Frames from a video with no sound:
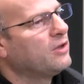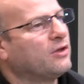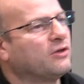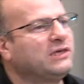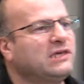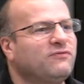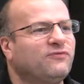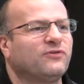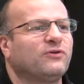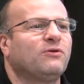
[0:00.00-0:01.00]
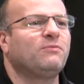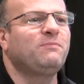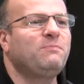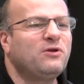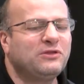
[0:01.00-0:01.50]
uh, give a
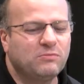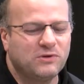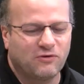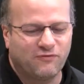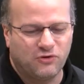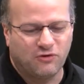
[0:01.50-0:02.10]
little bit of an